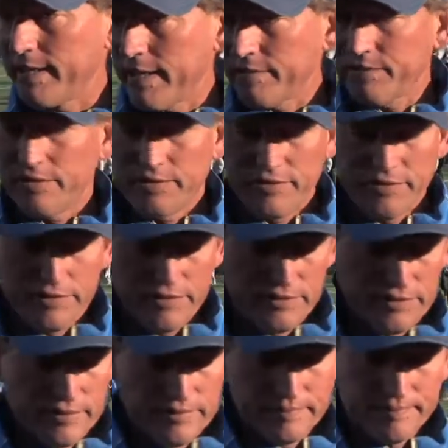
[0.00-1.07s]
Yes
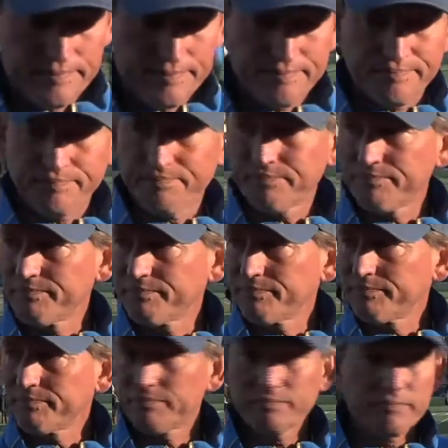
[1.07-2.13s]
got
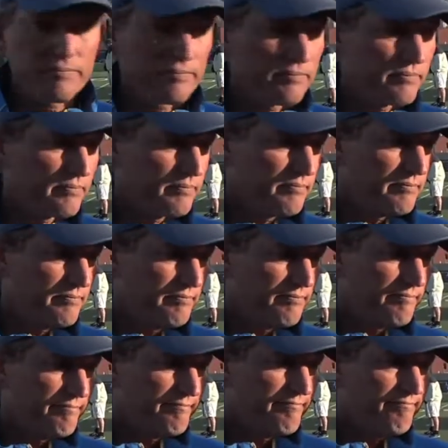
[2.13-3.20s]
an idea how many plays you're
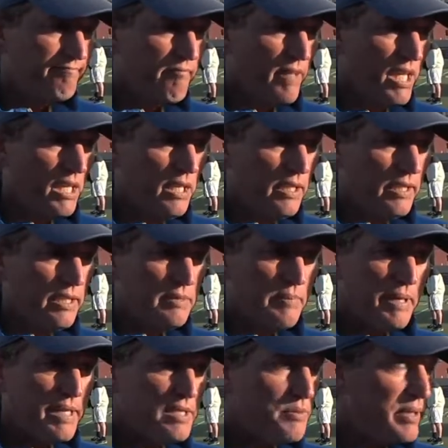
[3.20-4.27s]
going to go on? As
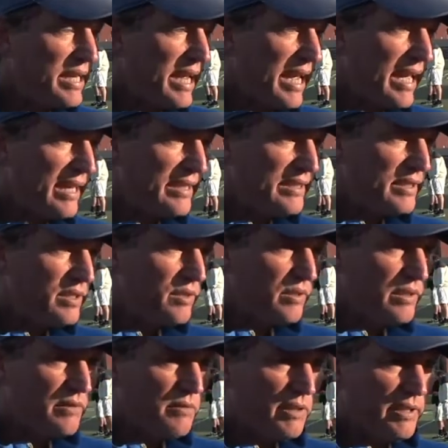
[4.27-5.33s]
many as we can. You know,
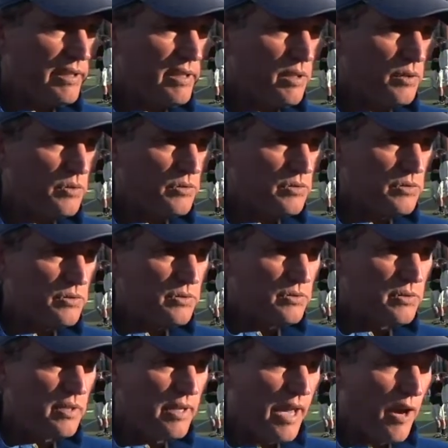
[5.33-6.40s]
it really goes
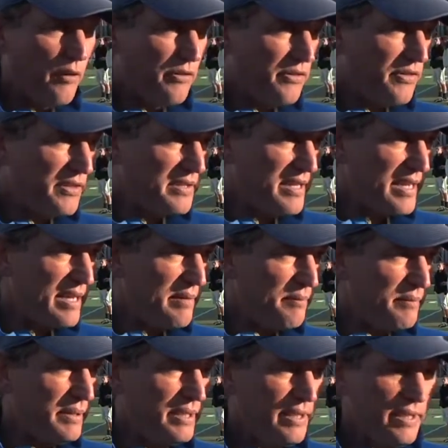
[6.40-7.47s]
to the health of the team.
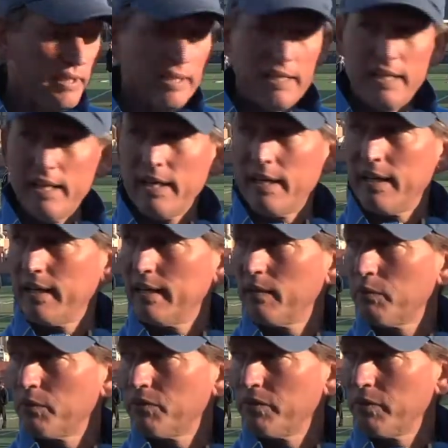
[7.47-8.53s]
Uh,
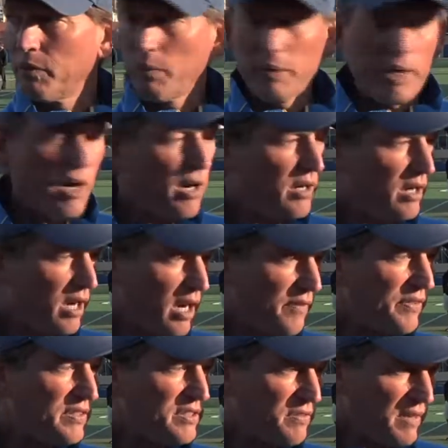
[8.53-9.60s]
we'll see where we are in our
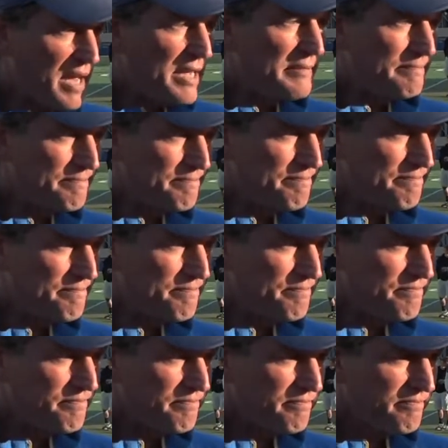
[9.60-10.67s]
offensive line. I got
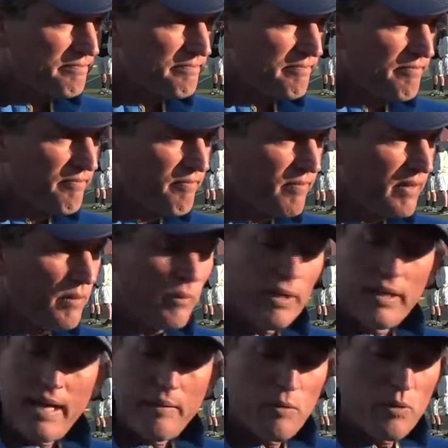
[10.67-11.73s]
dinner reservations.
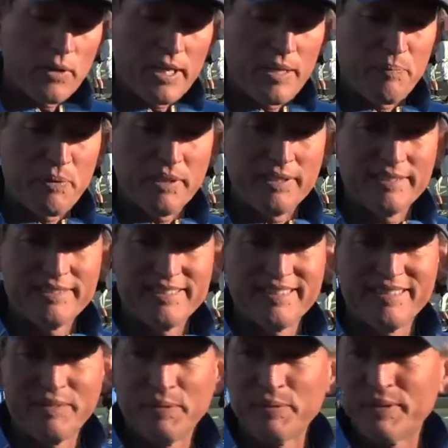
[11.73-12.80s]
Well, I won't keep you.
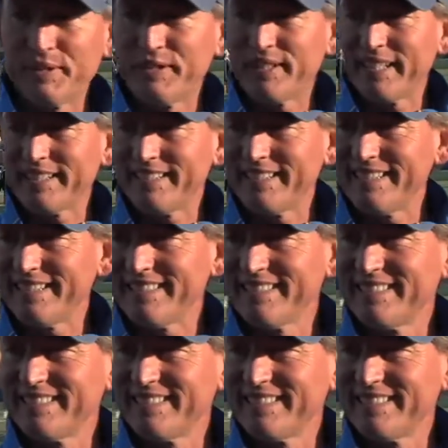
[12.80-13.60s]
We wouldn't do that to you.